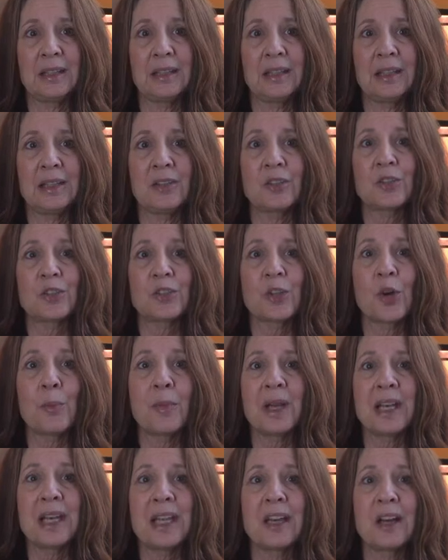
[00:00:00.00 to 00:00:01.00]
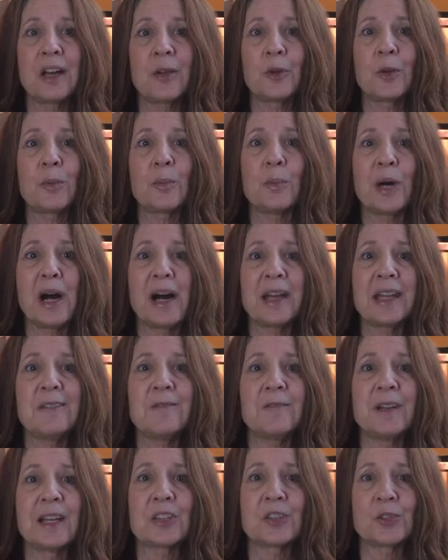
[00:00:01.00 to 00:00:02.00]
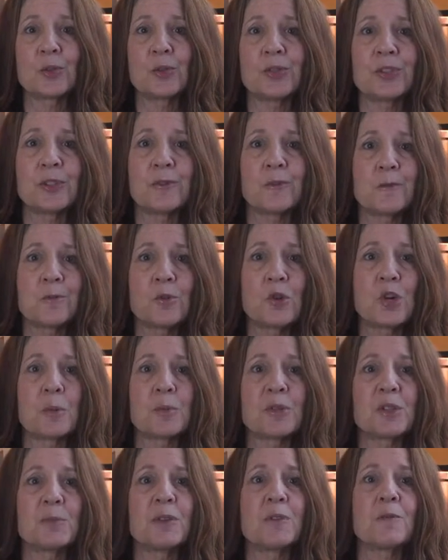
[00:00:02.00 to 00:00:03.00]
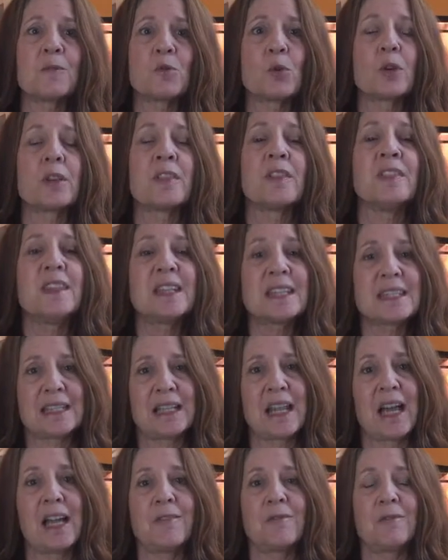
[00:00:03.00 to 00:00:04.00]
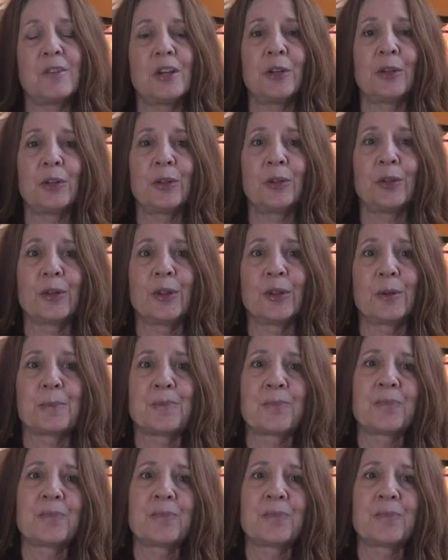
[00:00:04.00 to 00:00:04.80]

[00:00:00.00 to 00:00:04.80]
in so many other body vessels and forms before this life on earth.